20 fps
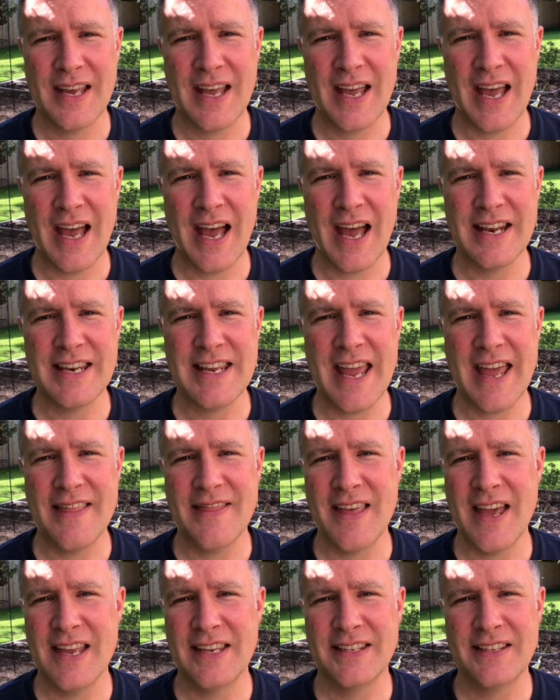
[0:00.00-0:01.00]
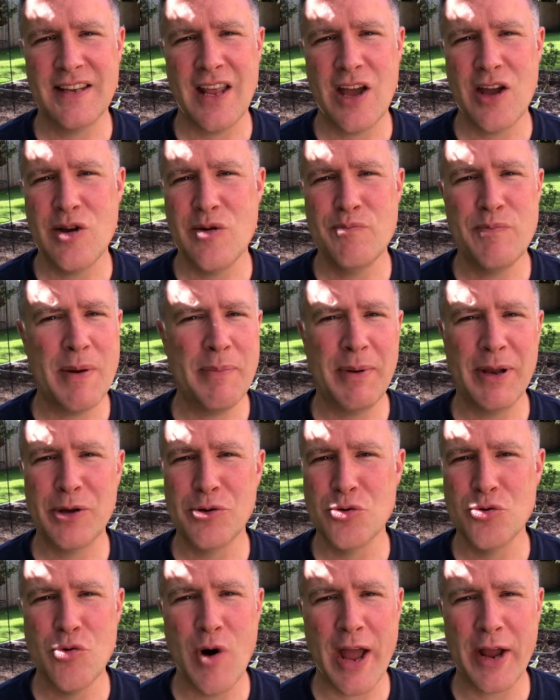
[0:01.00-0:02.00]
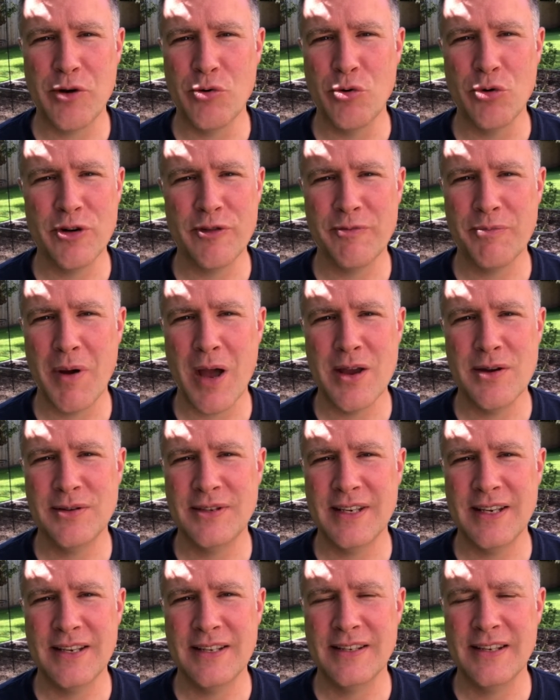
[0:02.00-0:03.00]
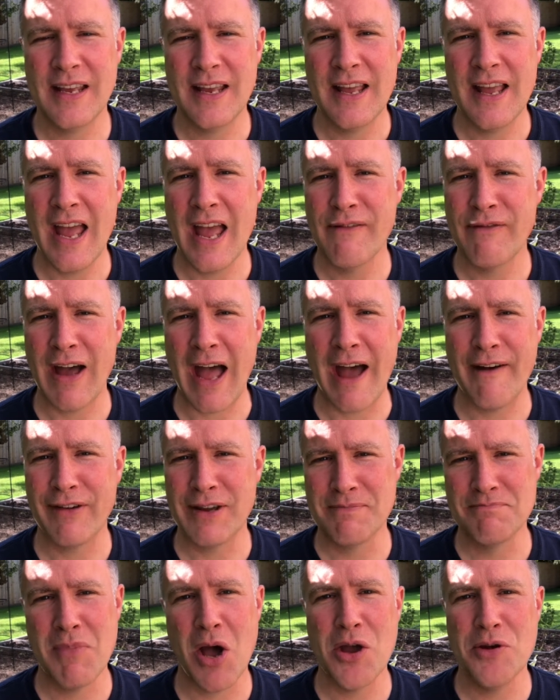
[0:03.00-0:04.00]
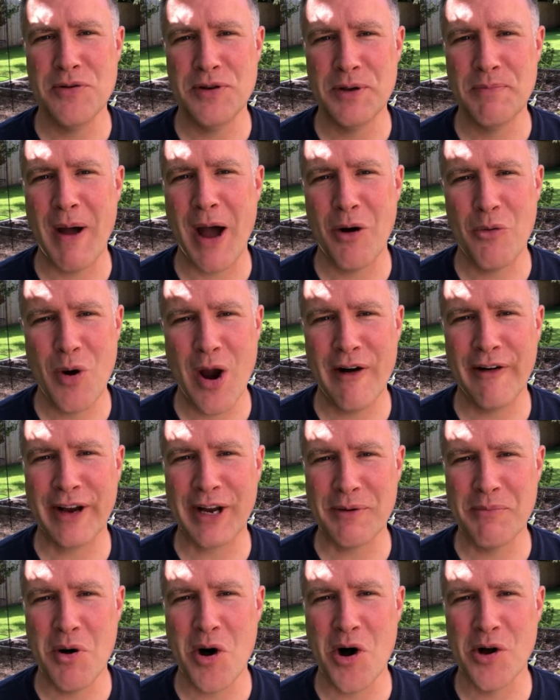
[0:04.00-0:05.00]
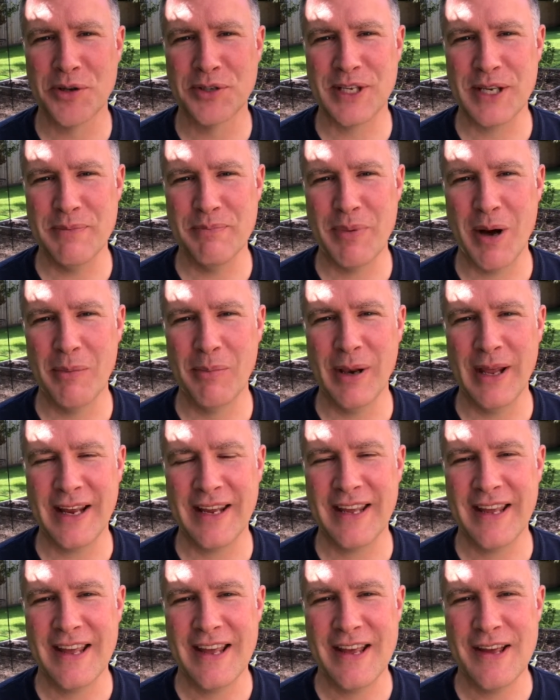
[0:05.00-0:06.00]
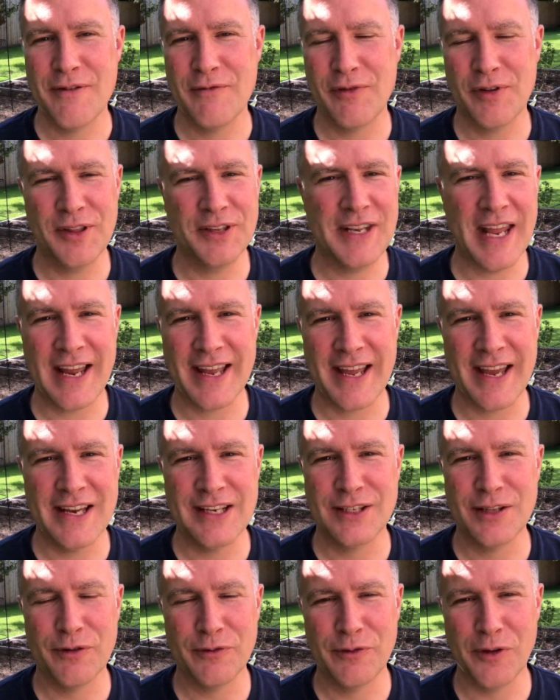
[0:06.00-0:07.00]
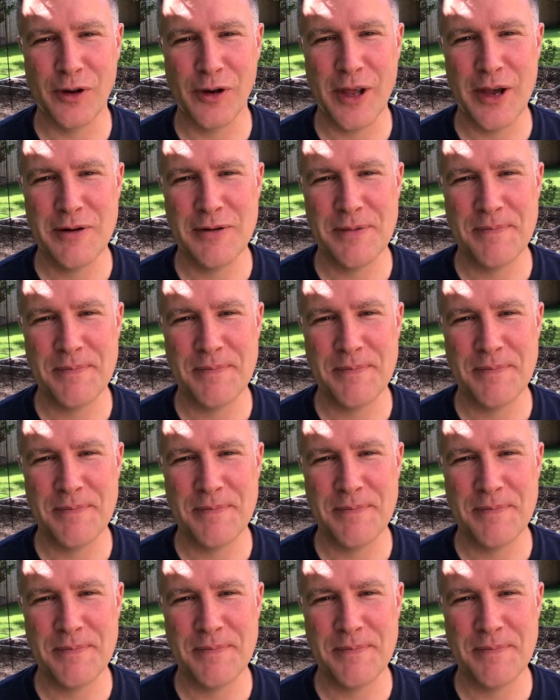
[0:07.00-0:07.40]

And yet there's no biblical record of Moses ever having moaned about wearing a mask in public for the decades that followed.